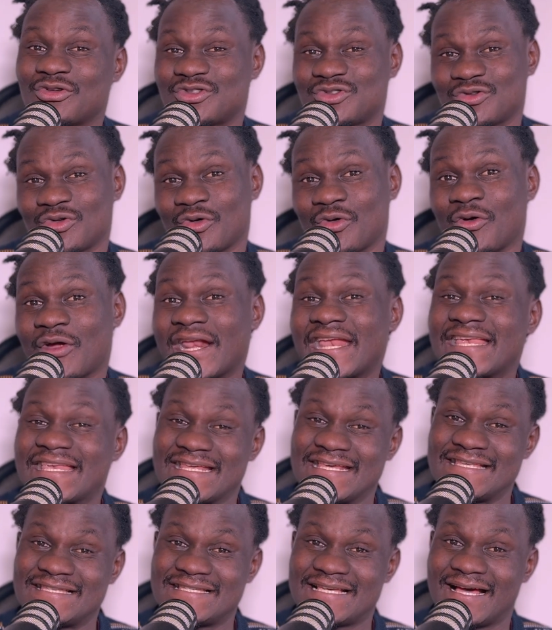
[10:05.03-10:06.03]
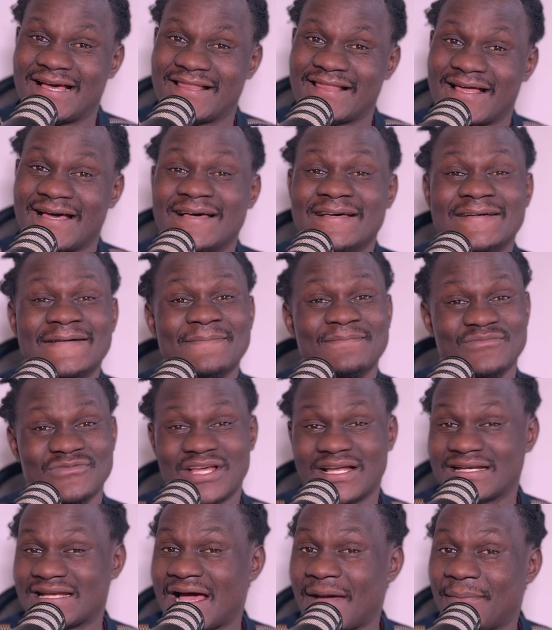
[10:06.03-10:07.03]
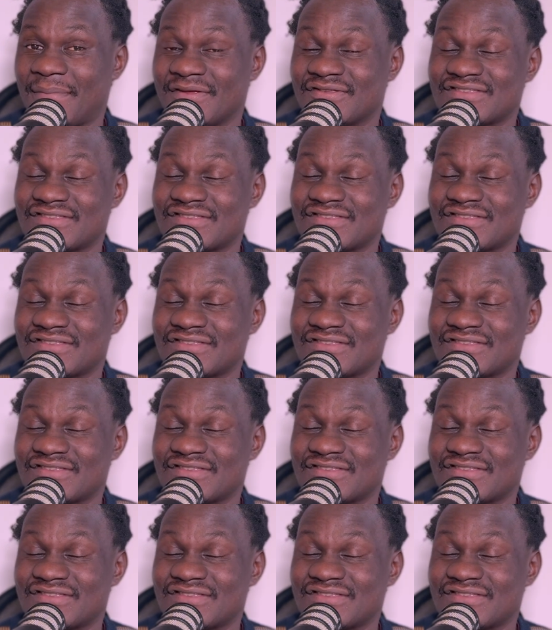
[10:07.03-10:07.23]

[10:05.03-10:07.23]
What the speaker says: to greet each other. That happens.